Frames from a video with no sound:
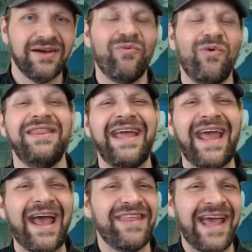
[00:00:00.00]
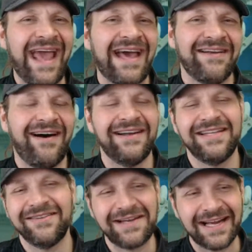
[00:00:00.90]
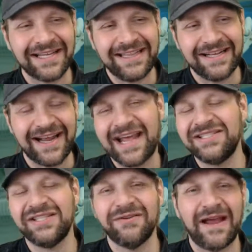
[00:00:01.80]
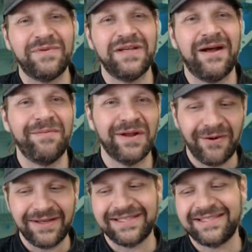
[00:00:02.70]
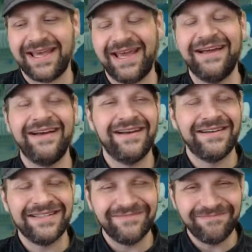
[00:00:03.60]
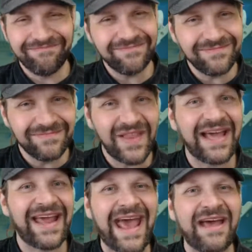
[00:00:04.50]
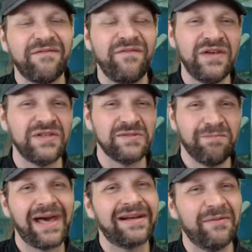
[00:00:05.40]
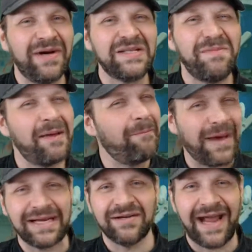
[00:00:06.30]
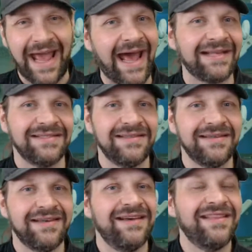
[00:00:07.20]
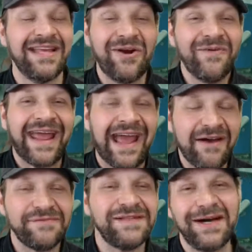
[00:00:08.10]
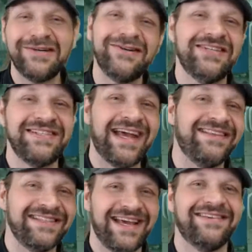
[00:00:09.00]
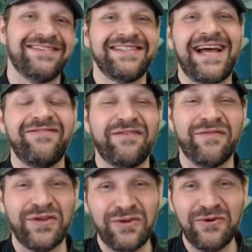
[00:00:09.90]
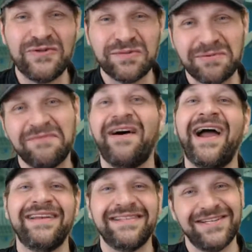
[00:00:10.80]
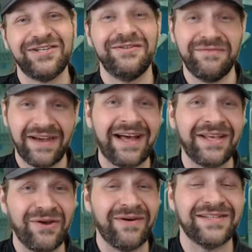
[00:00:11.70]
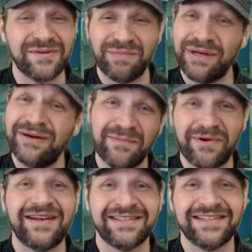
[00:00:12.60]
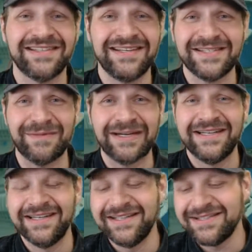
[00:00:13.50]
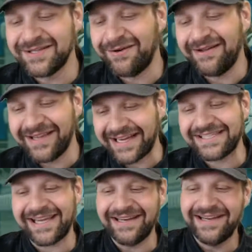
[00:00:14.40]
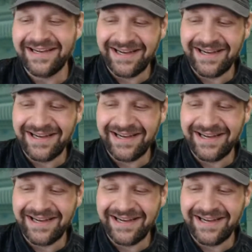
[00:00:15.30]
When they have the hat on and they're not getting their head scraped up, they're going to say, that hat feels better. It must be a better hat. They don't have to understand the technical side of it for you to provide additional value and a superior product to the customer. So like I said,